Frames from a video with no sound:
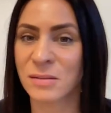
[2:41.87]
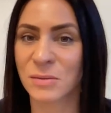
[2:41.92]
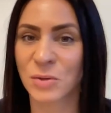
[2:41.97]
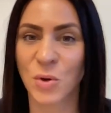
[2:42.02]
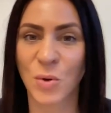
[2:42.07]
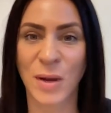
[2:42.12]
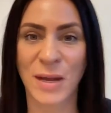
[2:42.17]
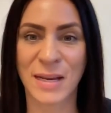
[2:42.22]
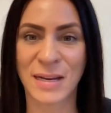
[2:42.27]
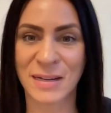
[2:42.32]

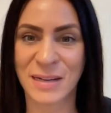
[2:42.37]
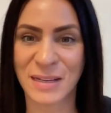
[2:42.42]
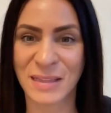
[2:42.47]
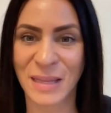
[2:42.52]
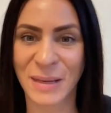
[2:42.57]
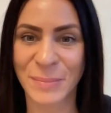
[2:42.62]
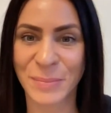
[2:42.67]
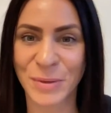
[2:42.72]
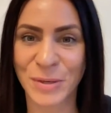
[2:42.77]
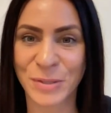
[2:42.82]
go ahead and hit
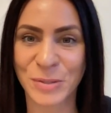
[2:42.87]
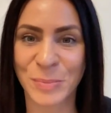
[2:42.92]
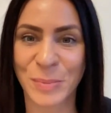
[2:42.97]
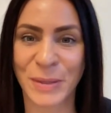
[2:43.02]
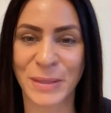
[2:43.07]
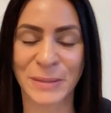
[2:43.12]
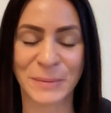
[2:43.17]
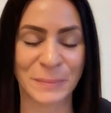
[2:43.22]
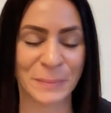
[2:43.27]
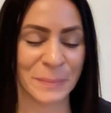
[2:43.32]
that pause
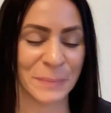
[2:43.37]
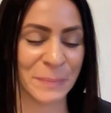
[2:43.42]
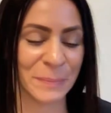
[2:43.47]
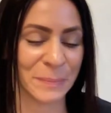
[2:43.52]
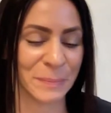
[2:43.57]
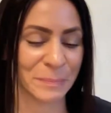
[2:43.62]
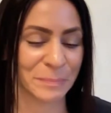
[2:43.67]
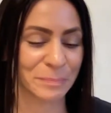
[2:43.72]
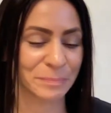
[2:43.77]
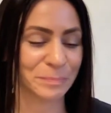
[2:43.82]
button.
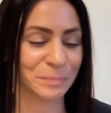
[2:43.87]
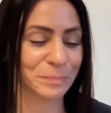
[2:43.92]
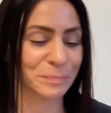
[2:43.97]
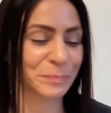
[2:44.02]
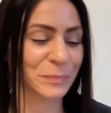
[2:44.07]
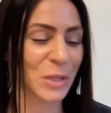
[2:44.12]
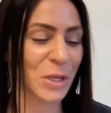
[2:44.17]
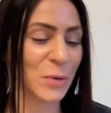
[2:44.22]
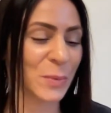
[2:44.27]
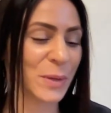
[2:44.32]

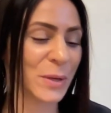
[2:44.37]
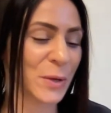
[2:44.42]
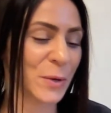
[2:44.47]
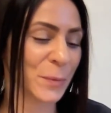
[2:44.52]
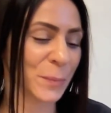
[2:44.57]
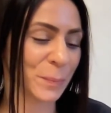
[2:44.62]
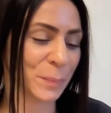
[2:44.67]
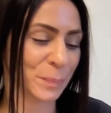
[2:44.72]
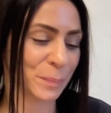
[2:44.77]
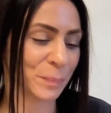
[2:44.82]
Here we go.